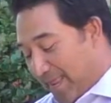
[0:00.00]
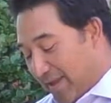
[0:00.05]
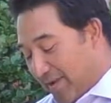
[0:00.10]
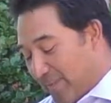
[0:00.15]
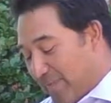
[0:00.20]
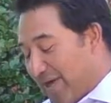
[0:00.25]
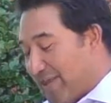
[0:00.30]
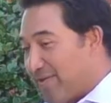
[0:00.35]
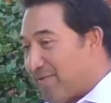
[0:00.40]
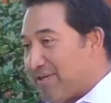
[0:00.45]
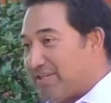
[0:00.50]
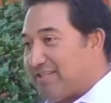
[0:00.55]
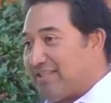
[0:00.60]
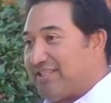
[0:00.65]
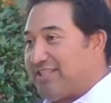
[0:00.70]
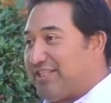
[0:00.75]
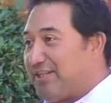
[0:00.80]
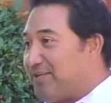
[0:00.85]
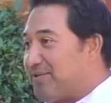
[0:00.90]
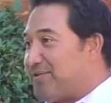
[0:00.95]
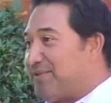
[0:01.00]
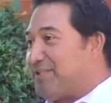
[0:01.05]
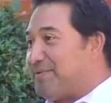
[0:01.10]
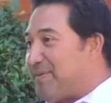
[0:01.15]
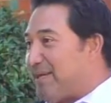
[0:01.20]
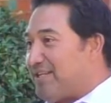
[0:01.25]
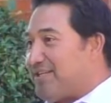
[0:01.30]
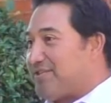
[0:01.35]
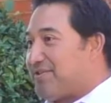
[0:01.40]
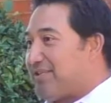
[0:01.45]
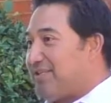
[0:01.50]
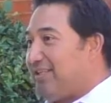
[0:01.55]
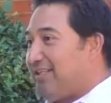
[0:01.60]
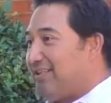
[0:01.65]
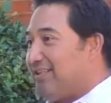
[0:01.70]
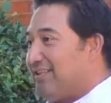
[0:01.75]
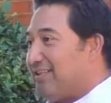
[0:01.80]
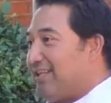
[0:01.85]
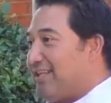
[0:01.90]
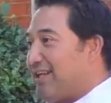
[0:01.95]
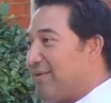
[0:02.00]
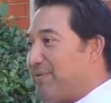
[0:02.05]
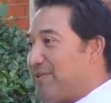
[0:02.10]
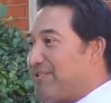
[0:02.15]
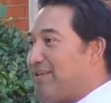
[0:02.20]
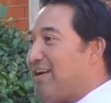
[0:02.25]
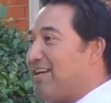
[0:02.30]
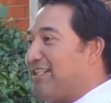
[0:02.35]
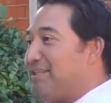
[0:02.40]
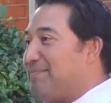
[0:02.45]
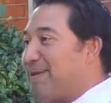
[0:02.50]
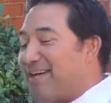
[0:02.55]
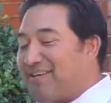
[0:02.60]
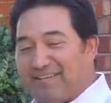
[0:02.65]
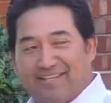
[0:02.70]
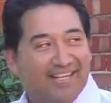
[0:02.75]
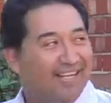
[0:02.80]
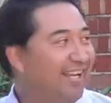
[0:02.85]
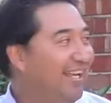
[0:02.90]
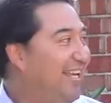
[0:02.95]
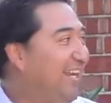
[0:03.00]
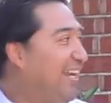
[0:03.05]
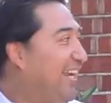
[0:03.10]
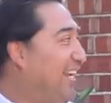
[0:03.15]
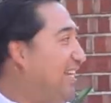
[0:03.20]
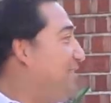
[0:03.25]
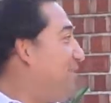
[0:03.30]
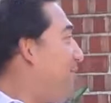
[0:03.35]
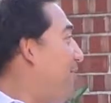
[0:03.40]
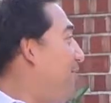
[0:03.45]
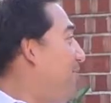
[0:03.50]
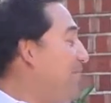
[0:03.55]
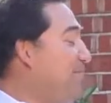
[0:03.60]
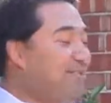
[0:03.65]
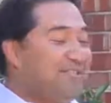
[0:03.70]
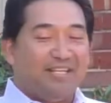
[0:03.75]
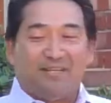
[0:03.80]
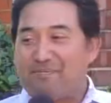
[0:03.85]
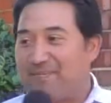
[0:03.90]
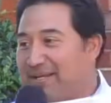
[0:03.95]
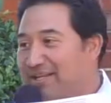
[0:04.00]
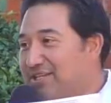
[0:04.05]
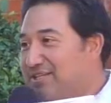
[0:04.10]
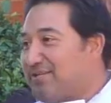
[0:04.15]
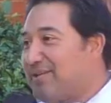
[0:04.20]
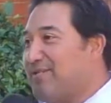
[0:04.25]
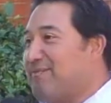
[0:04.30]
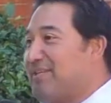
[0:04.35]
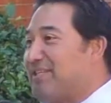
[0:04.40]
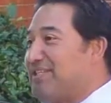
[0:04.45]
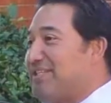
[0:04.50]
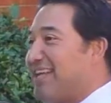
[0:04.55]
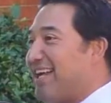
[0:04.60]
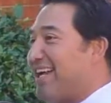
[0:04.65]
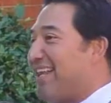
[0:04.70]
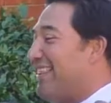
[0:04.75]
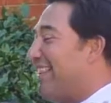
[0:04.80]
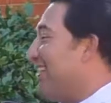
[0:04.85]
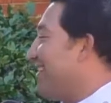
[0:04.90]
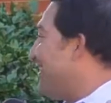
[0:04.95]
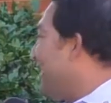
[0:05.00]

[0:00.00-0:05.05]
Whether it's the children's ministry that we talked about, it's our music ministry, which the